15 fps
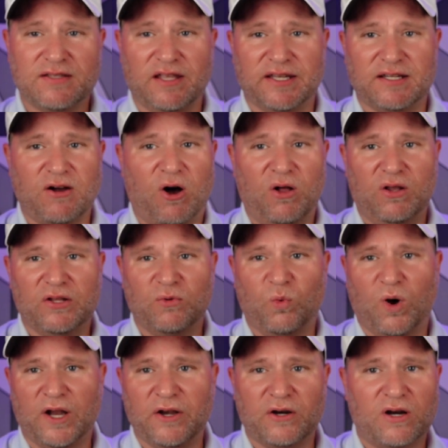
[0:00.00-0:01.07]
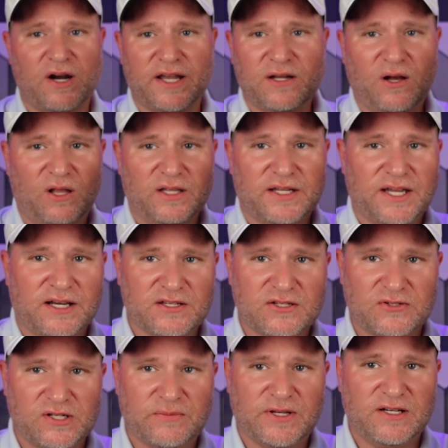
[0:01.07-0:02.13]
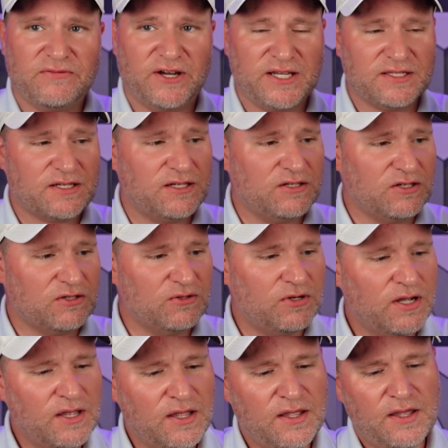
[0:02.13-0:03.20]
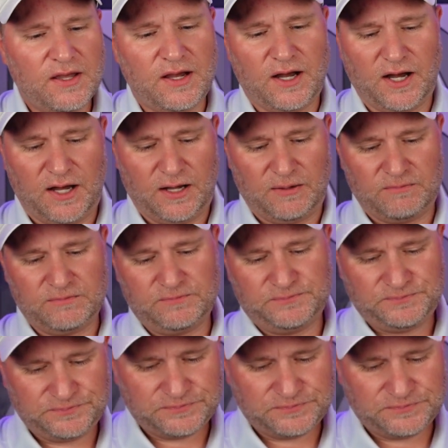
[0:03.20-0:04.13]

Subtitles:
like all-in-wonder, I call it, kind of streaming device can do. And